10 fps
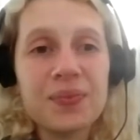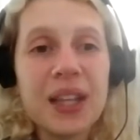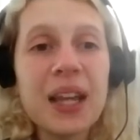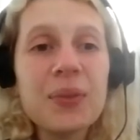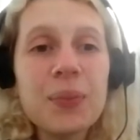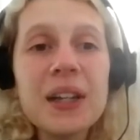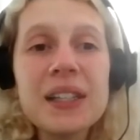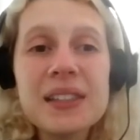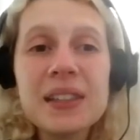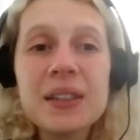and why
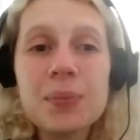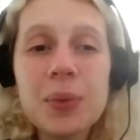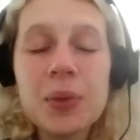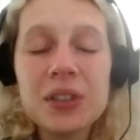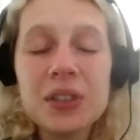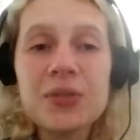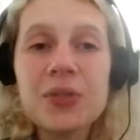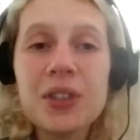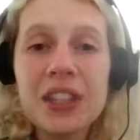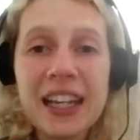is it important
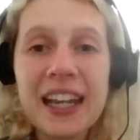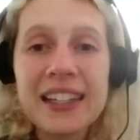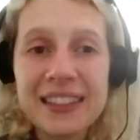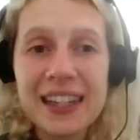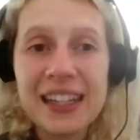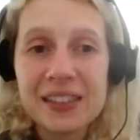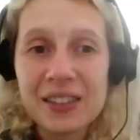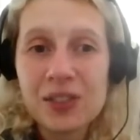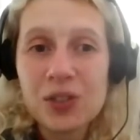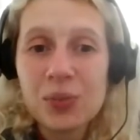for the
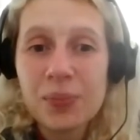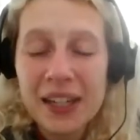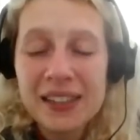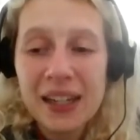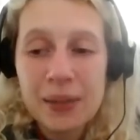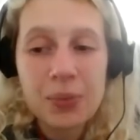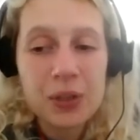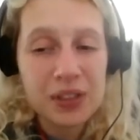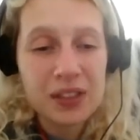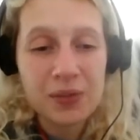candidates to maintain
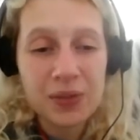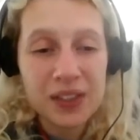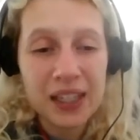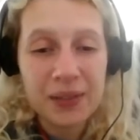positivity?